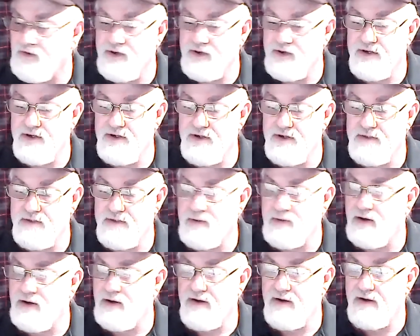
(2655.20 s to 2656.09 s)
years, but
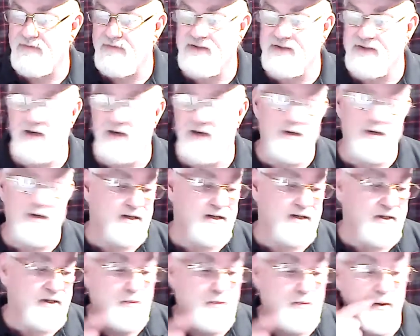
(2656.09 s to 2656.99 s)
all of a sudden,
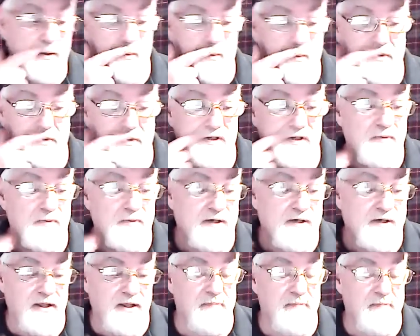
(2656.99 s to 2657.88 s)
since we
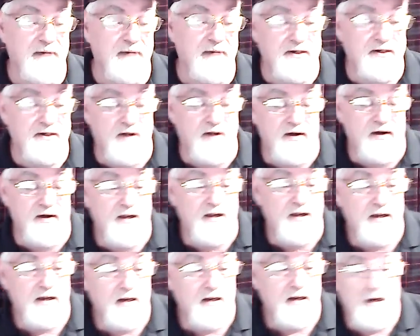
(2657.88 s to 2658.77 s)
got the big dog,
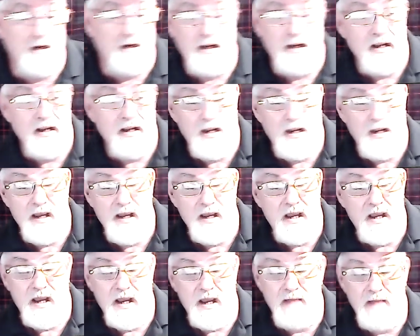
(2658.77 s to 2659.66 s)

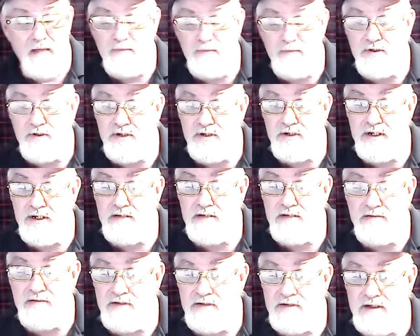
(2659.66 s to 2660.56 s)

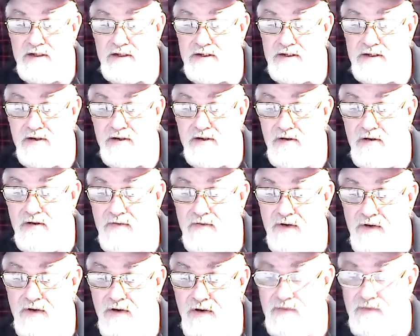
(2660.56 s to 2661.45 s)
Shirley's took over
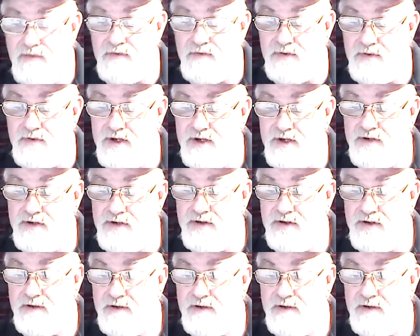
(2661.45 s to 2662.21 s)
all the foodies.